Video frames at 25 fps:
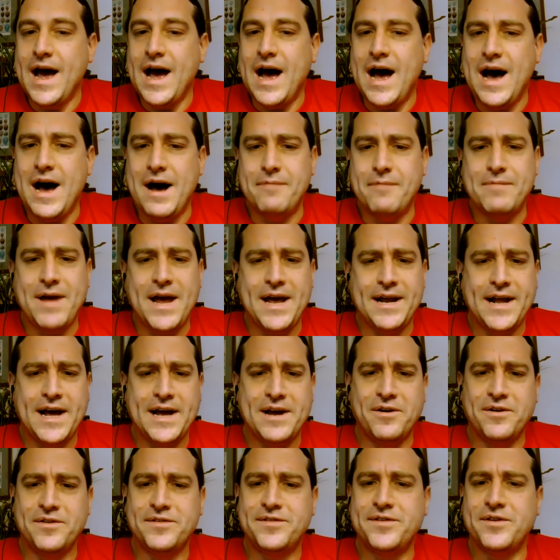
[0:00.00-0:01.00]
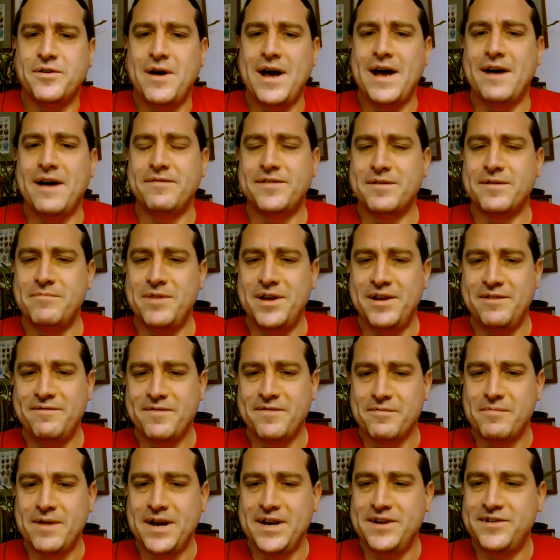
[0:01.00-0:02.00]
And I also have some
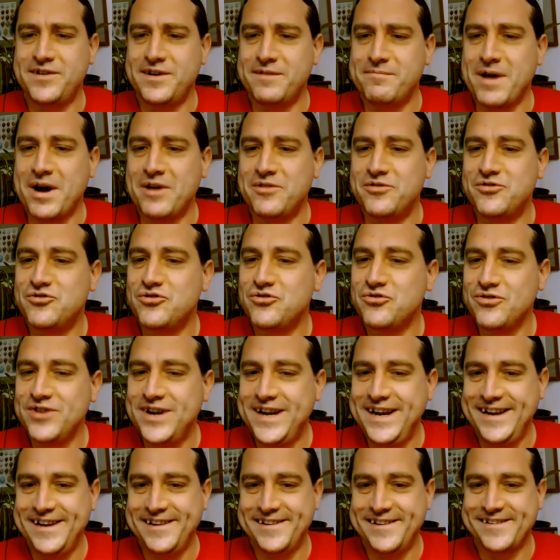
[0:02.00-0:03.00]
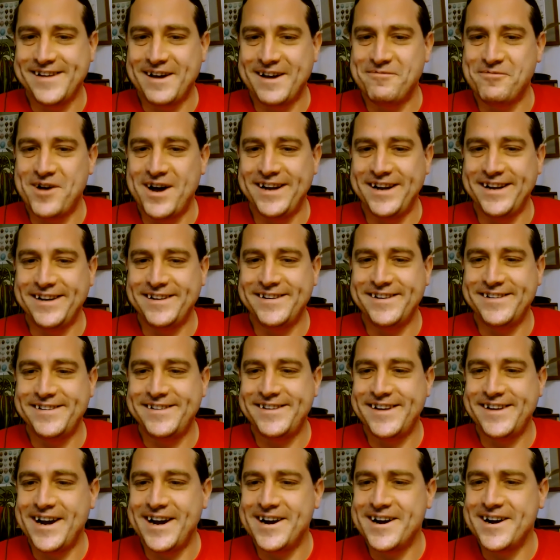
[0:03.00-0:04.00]
information about trees I wanted to
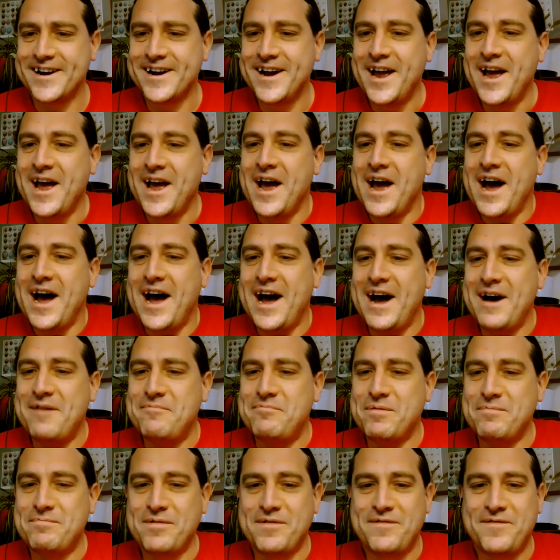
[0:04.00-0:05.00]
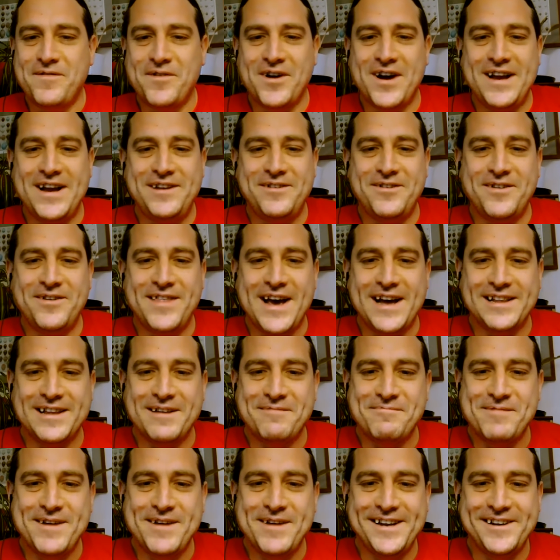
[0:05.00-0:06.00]
share. But before I do that,
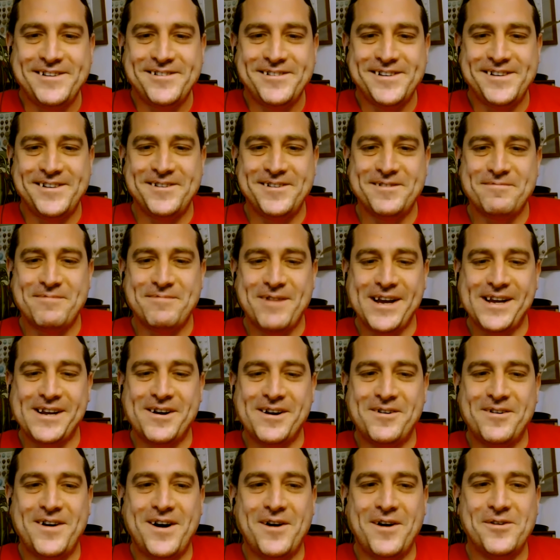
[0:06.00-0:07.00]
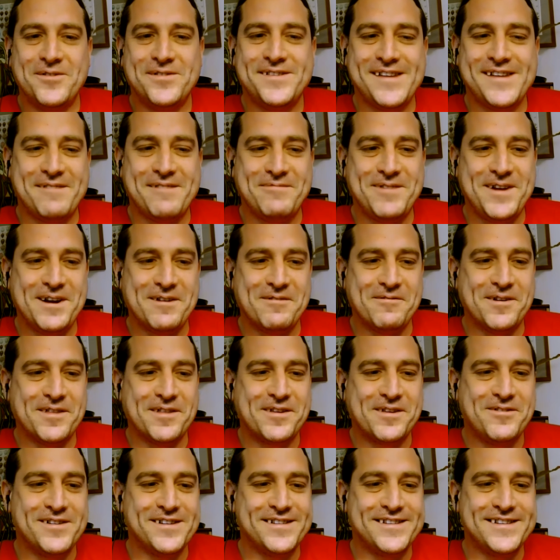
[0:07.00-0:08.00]
let me introduce my co-hosts. I'm here
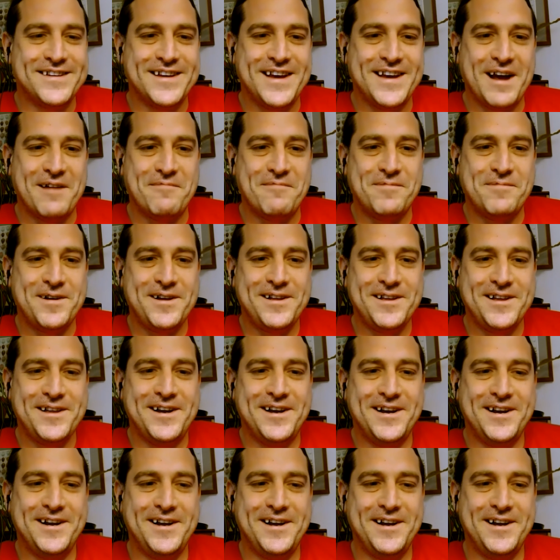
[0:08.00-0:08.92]
with Chris Gamble.